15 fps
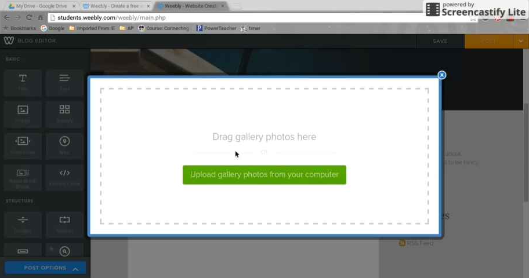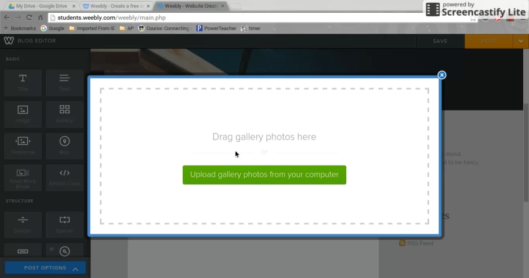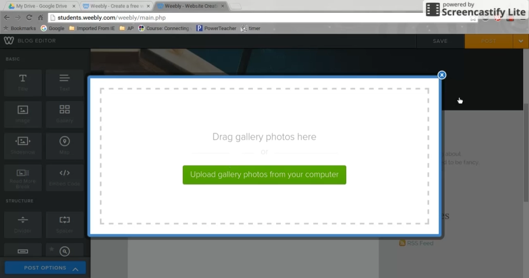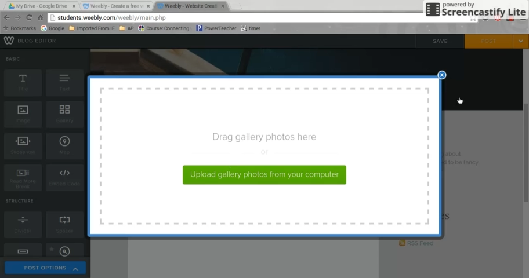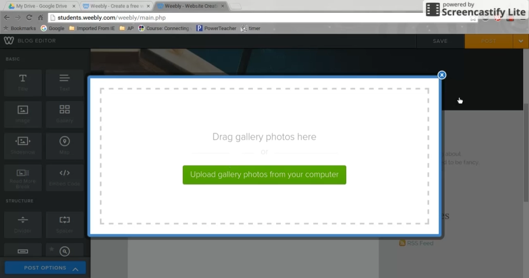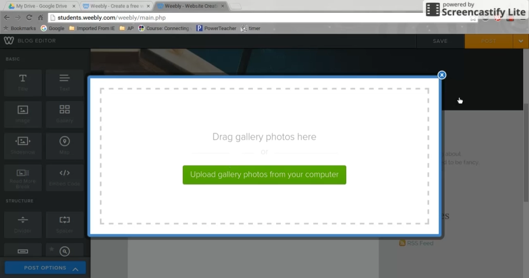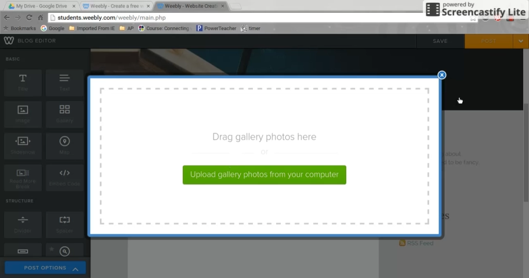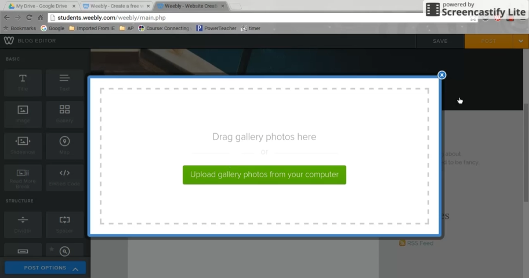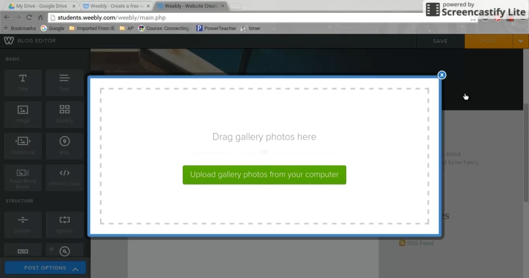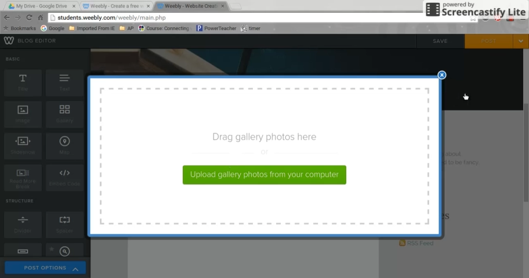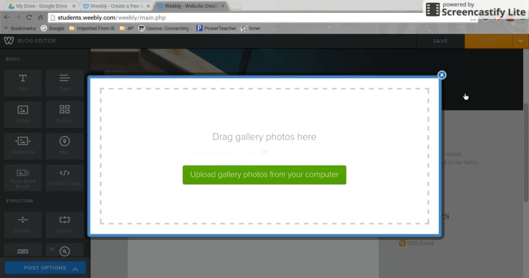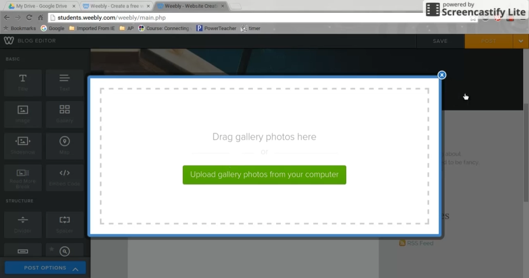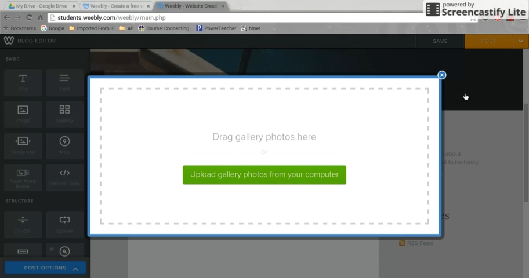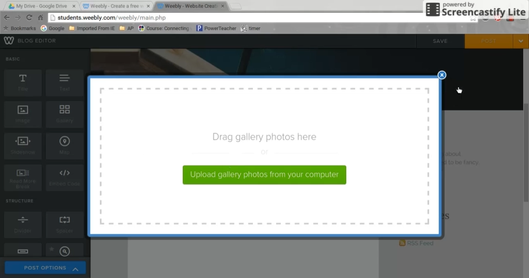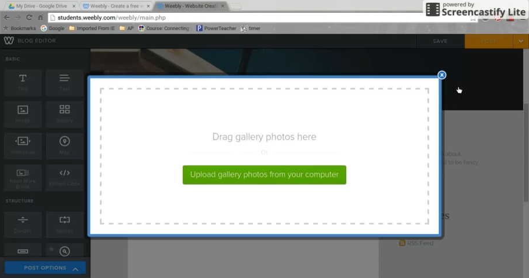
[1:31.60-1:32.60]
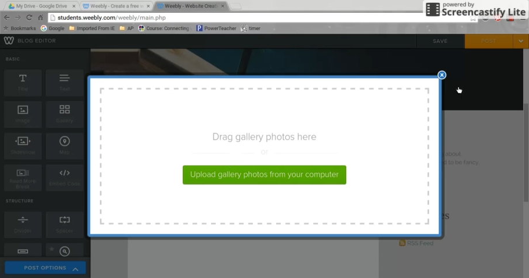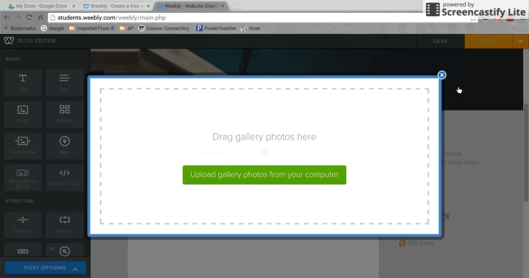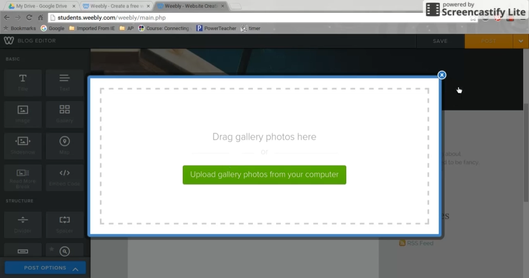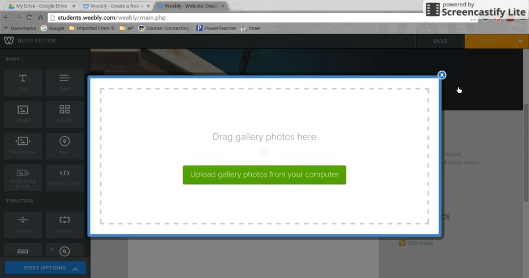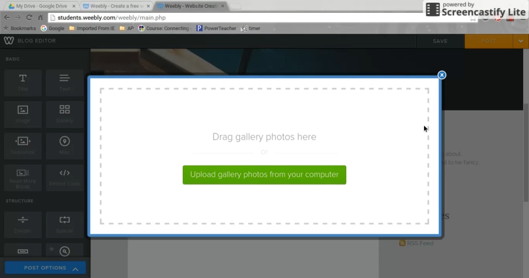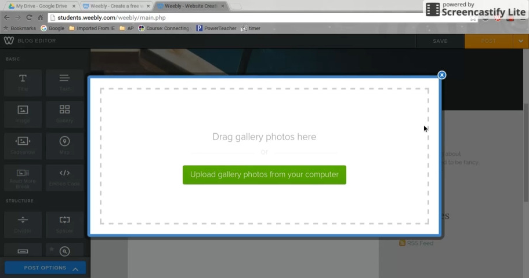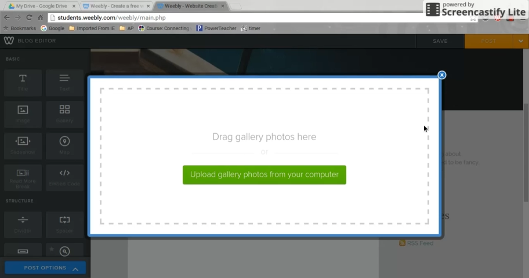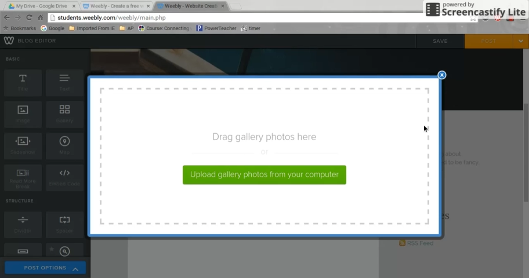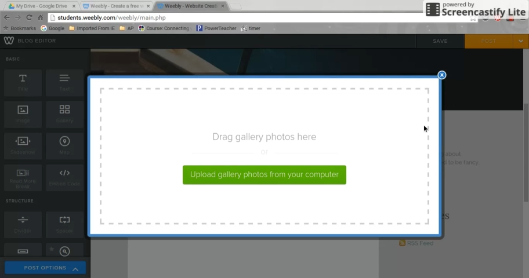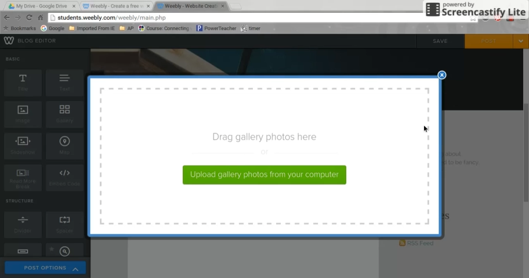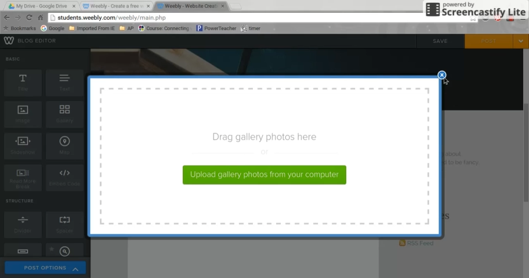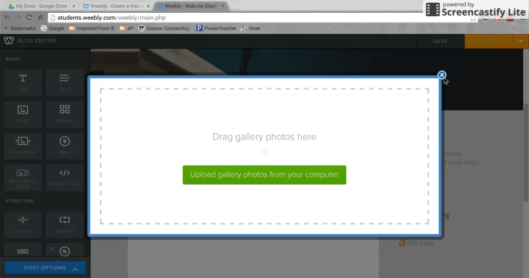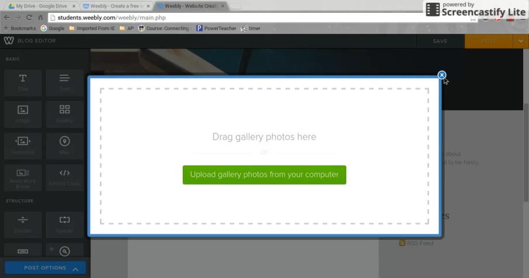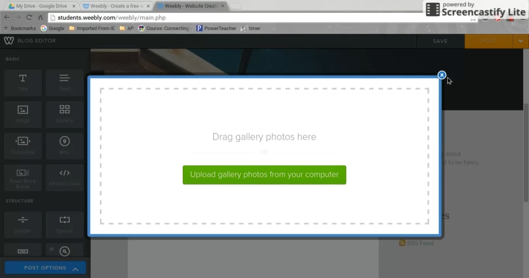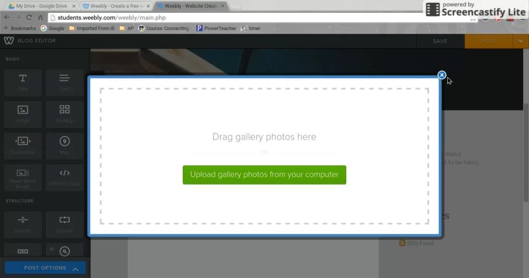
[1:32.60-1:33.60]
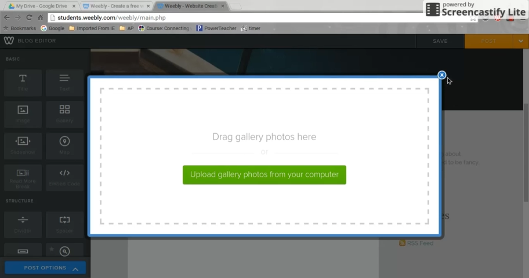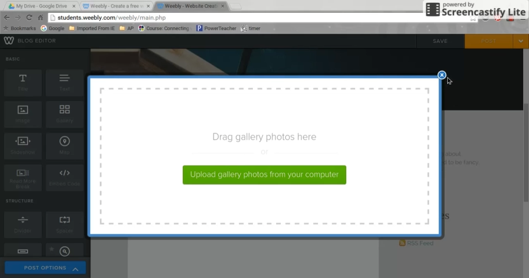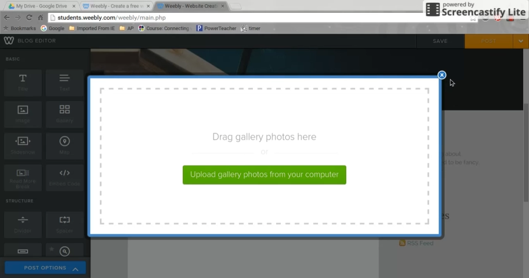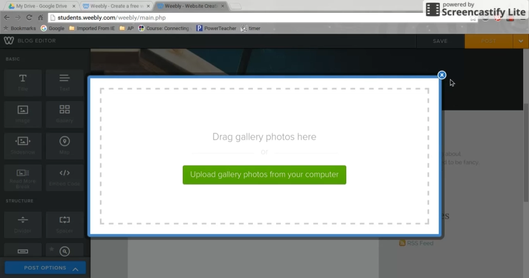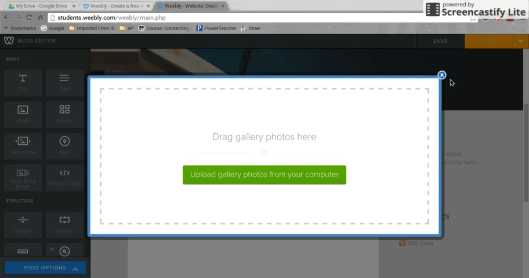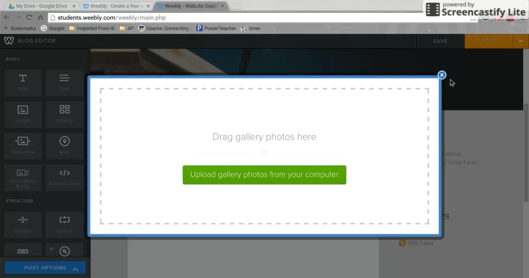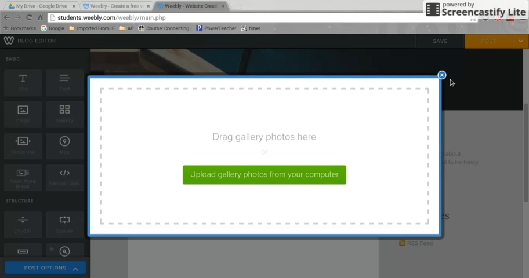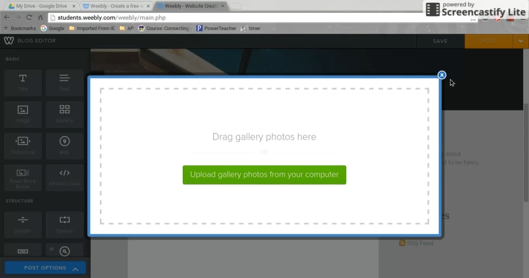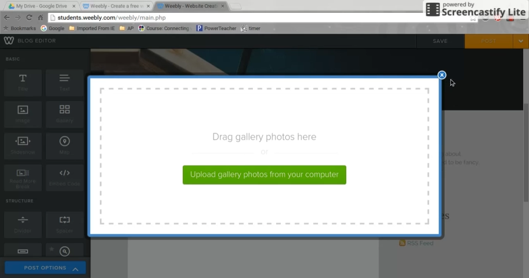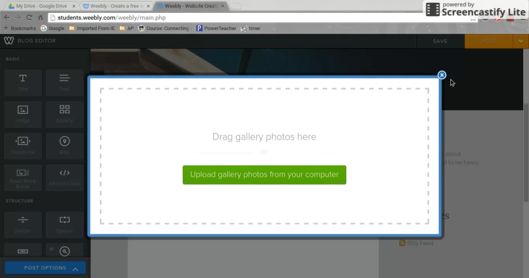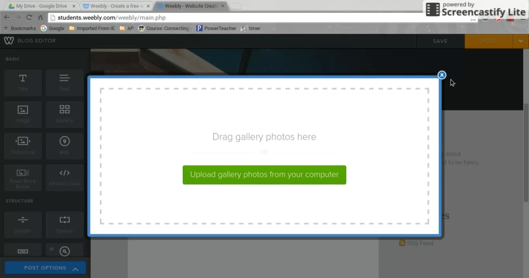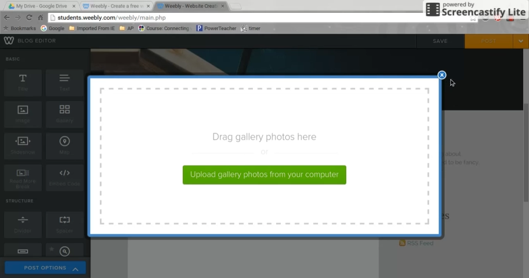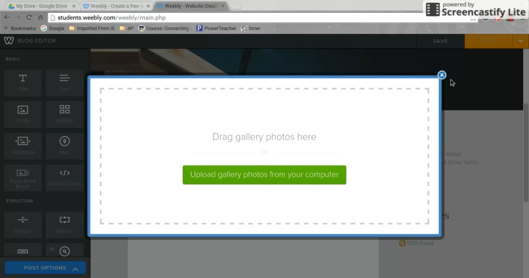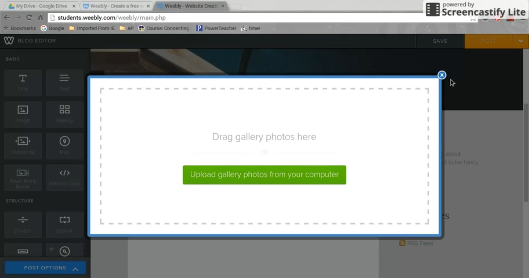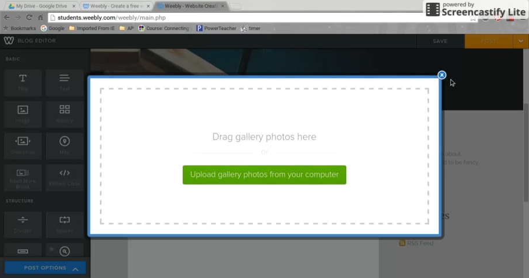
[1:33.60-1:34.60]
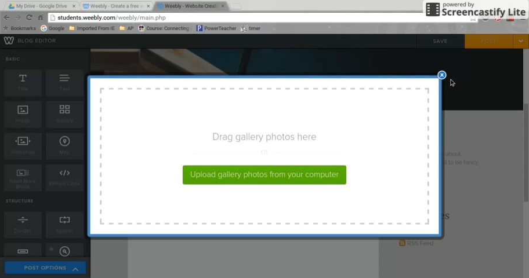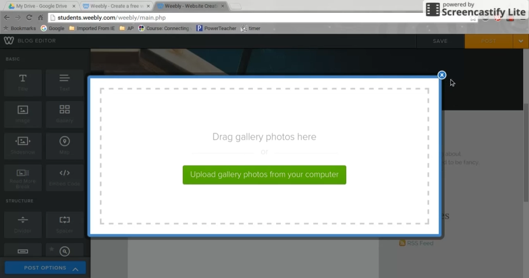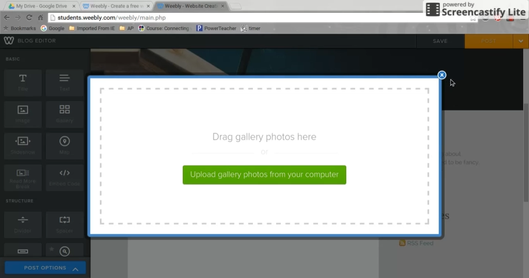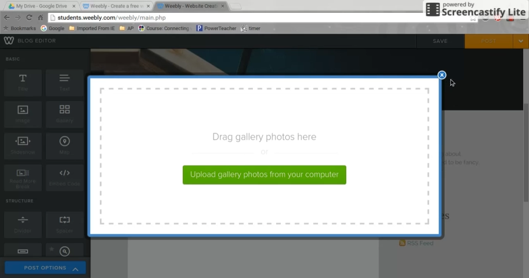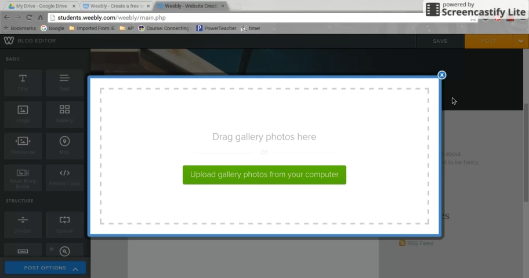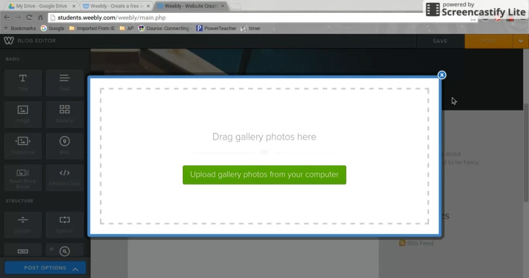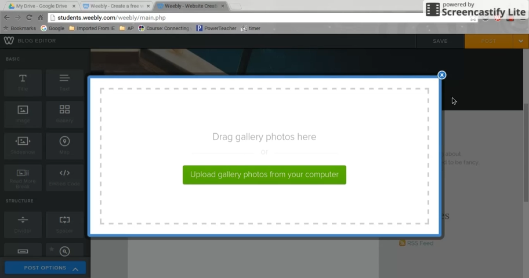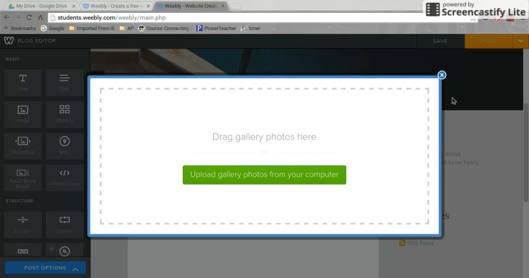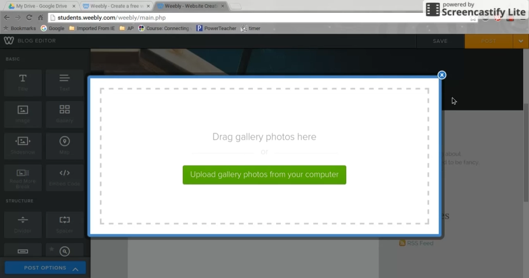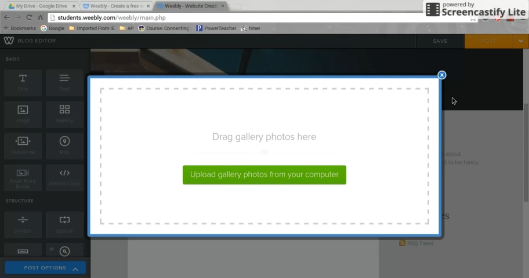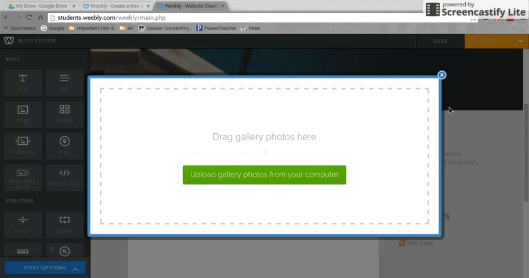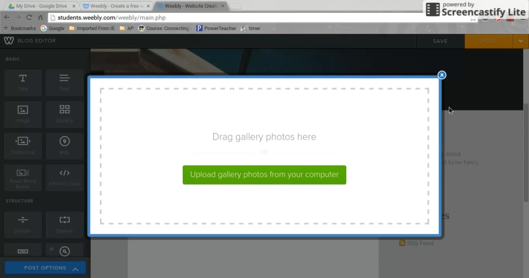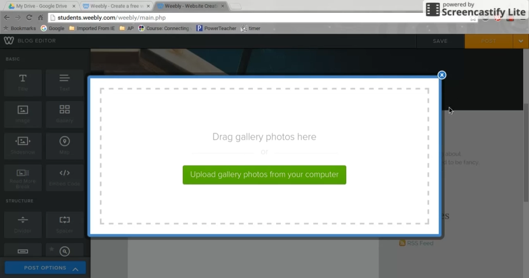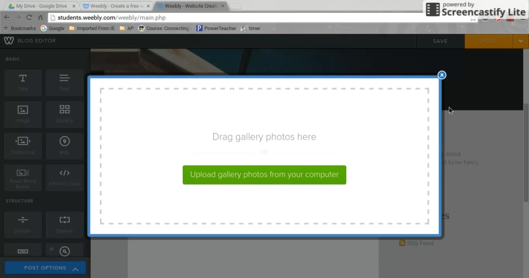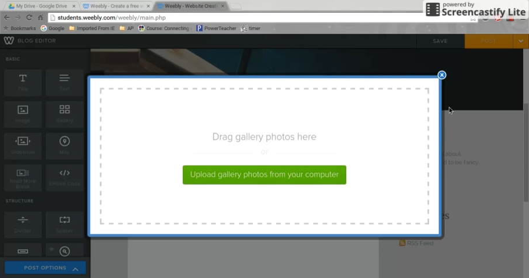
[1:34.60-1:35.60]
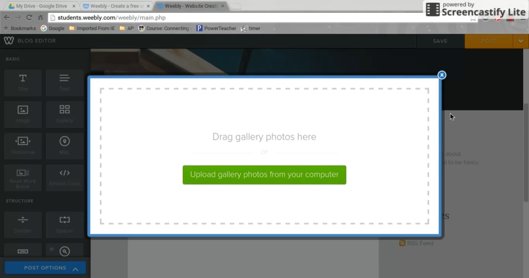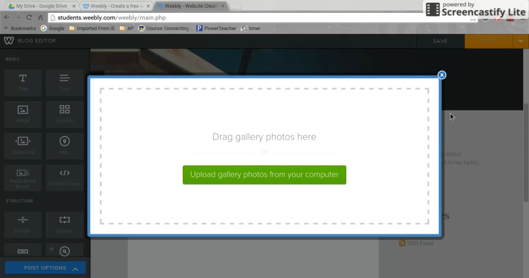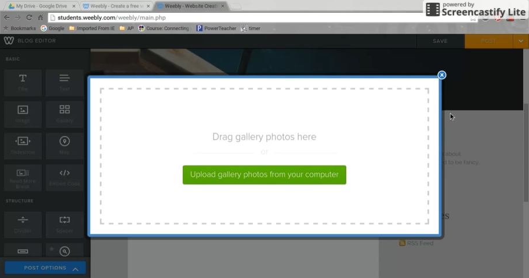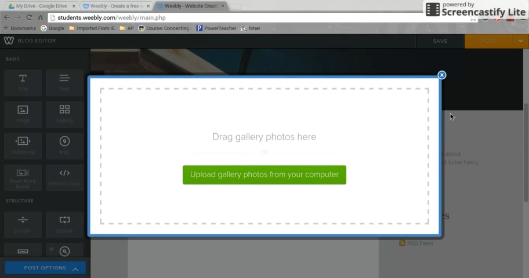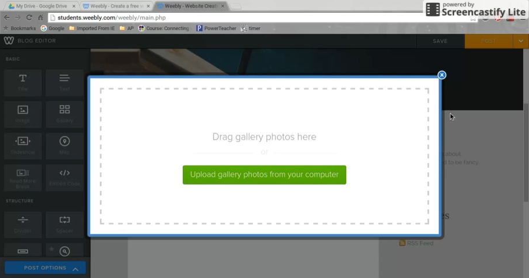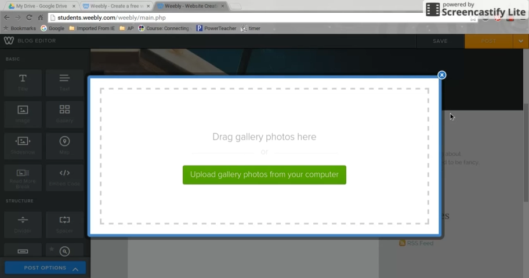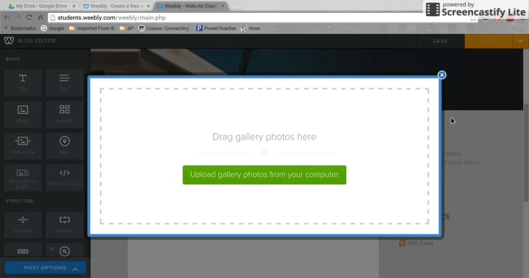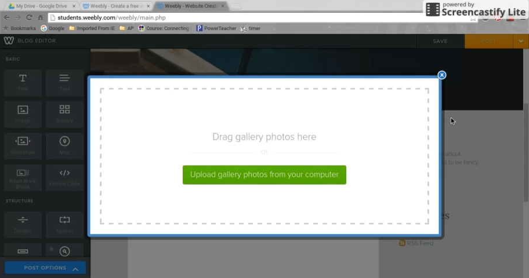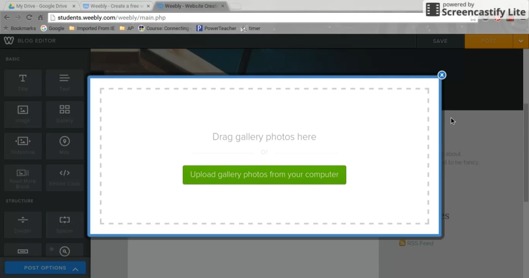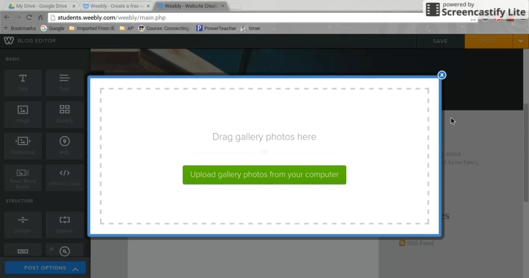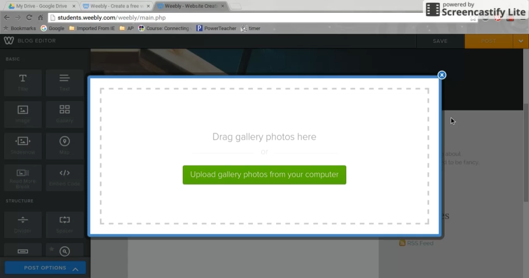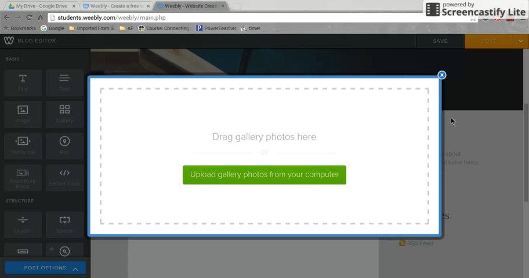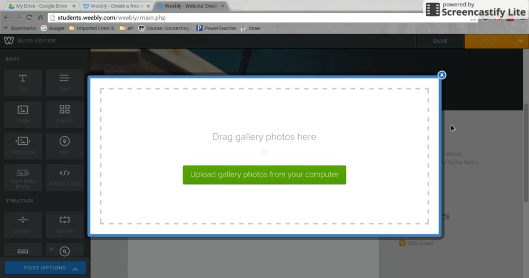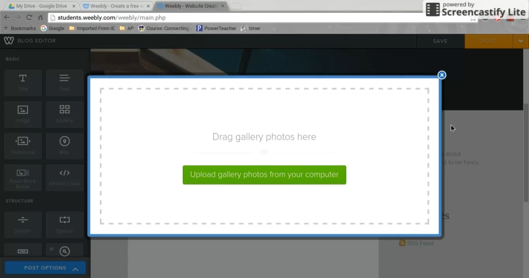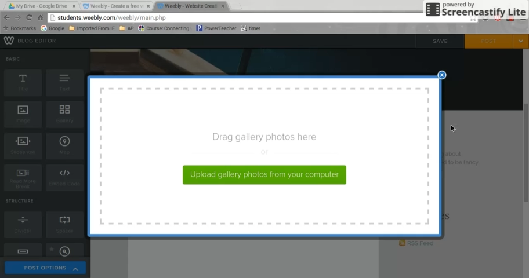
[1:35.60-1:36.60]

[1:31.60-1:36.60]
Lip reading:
Nobody's mouth can be seen.